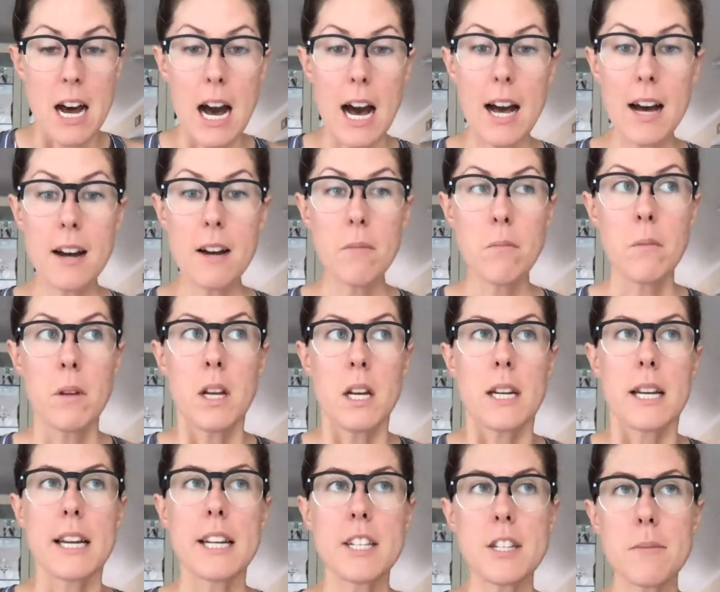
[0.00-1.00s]
Um,
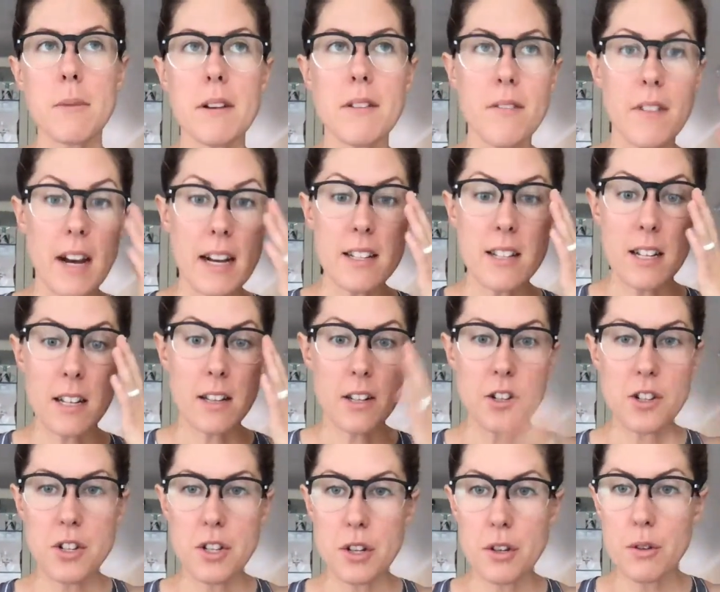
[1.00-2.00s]
intermittent fasting,
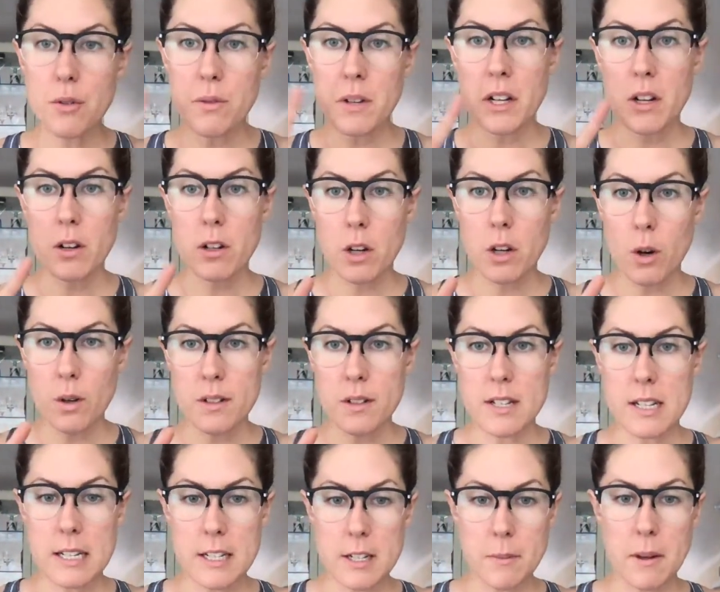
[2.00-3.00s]
there's two real goals
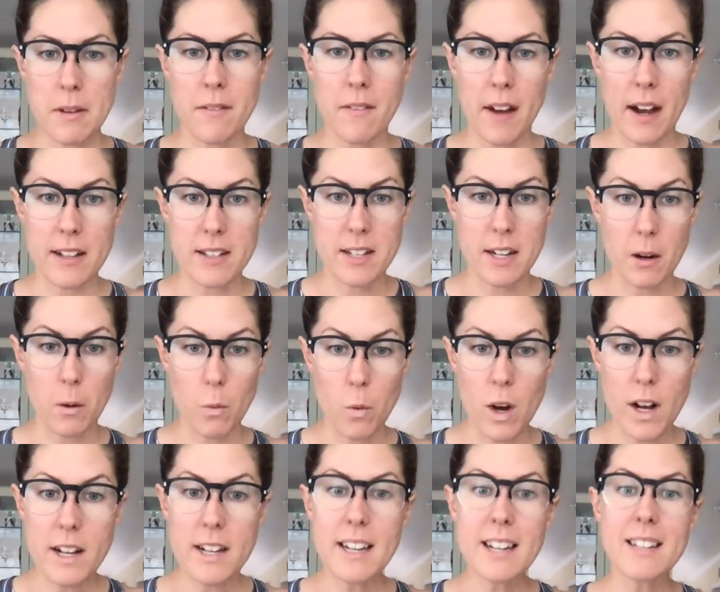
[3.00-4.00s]
to intermittent fasting.
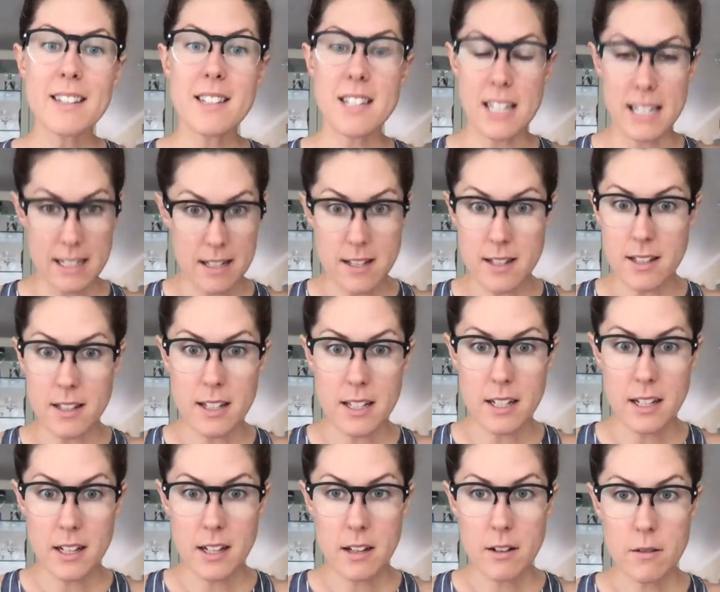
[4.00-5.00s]
One is
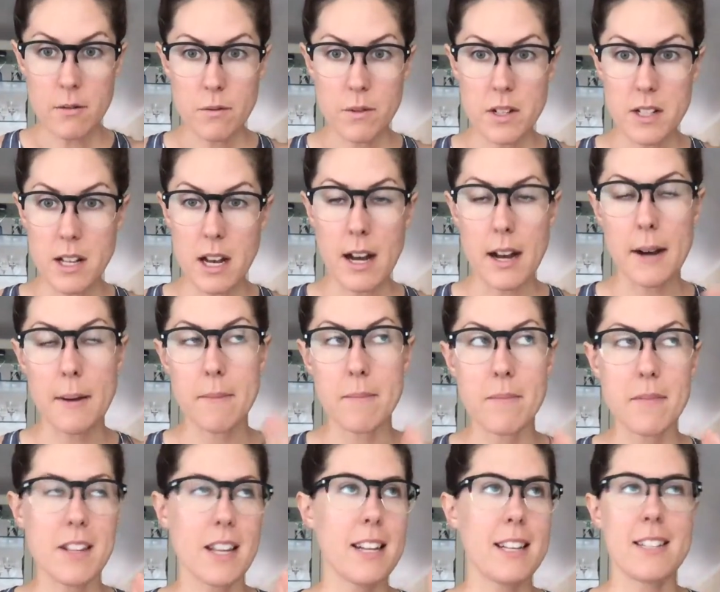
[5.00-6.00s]
insulin, um,
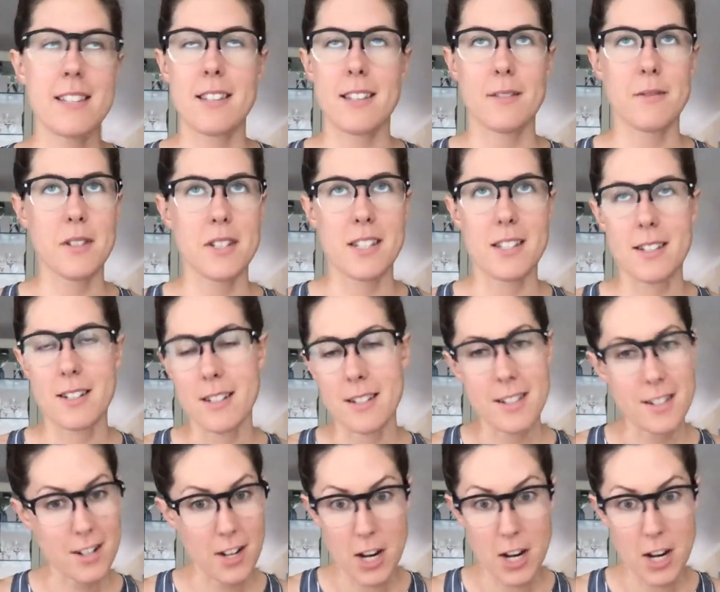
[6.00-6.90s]
insulin resistance.